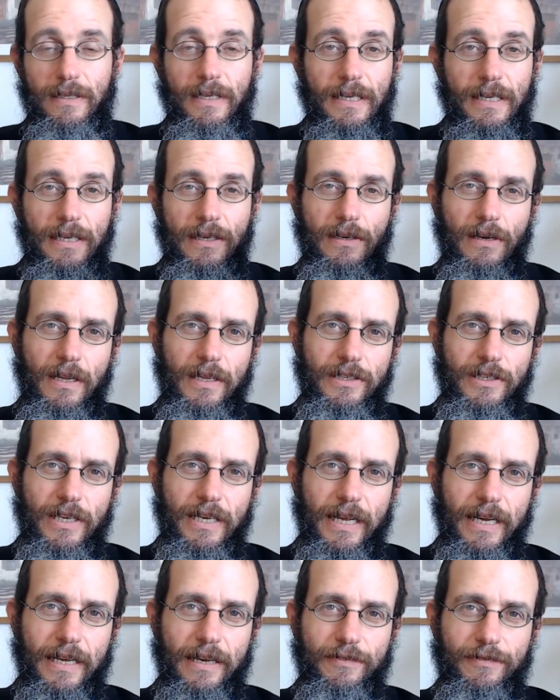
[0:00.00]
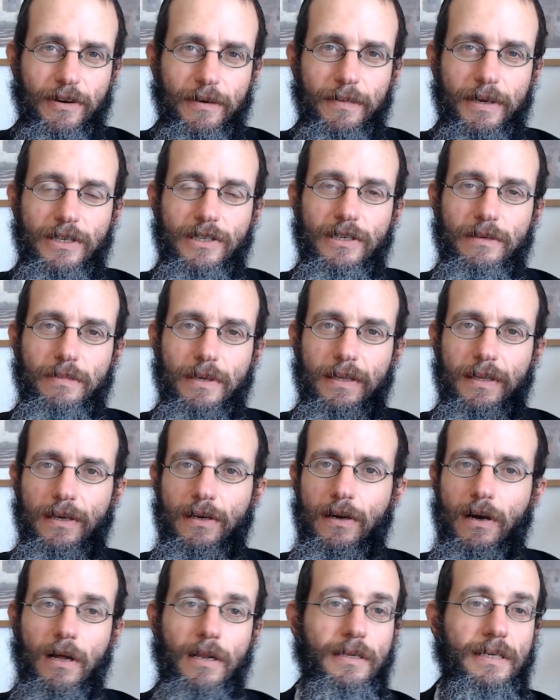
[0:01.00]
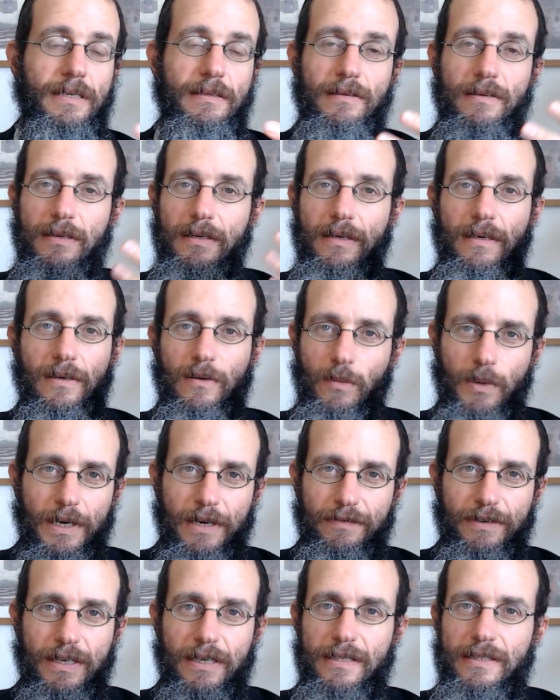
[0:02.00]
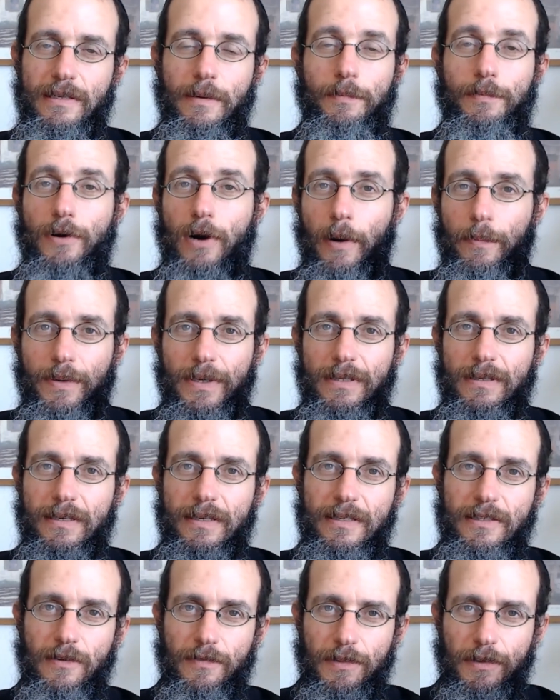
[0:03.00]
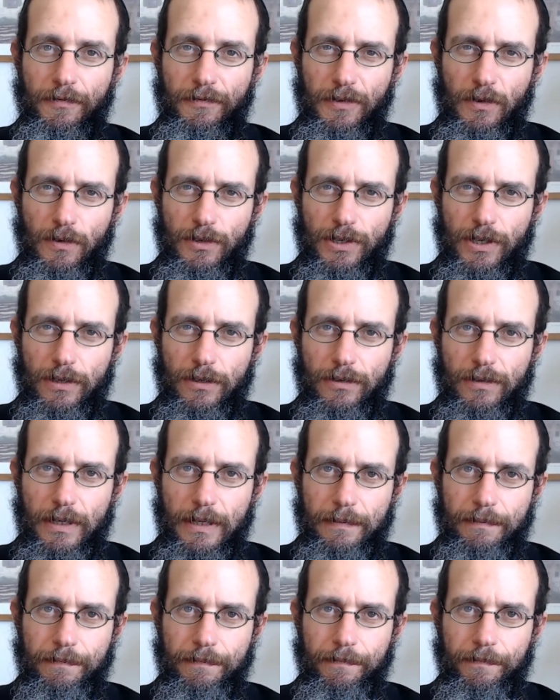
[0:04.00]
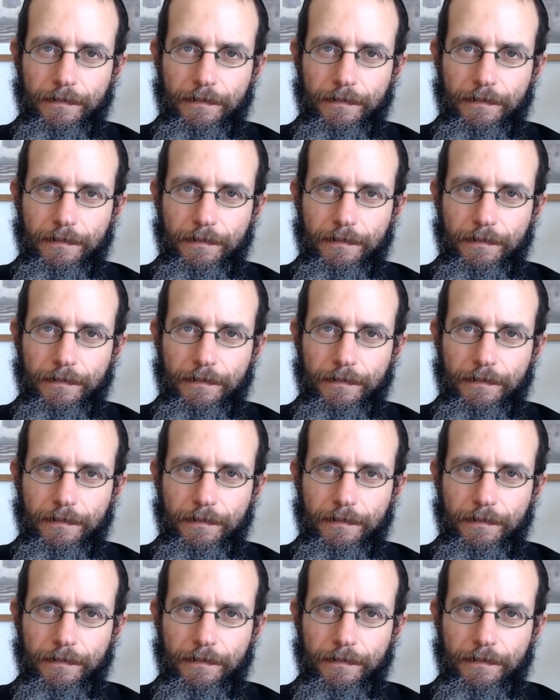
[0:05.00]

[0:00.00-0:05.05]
They didn't call it genetic information, but they call it whatever it is, the properties of the future tree.